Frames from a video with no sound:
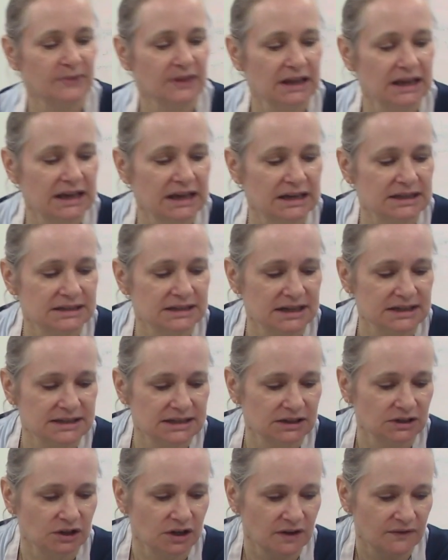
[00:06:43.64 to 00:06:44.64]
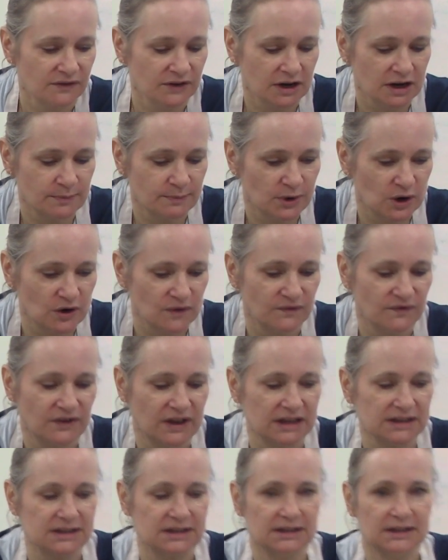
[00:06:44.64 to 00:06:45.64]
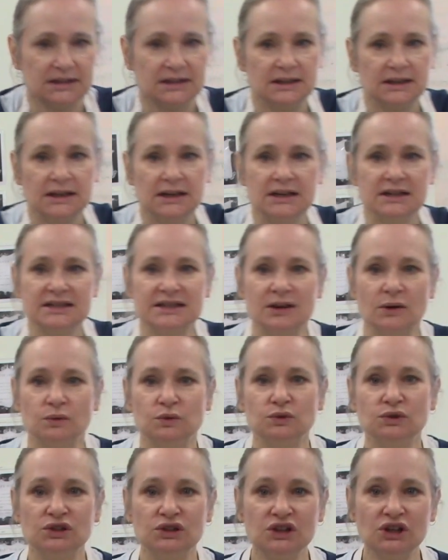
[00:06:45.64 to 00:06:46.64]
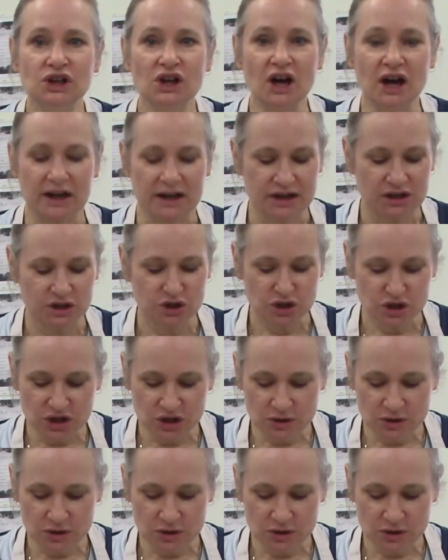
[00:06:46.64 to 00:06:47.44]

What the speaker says: it doesn't look very perfect. So look, 2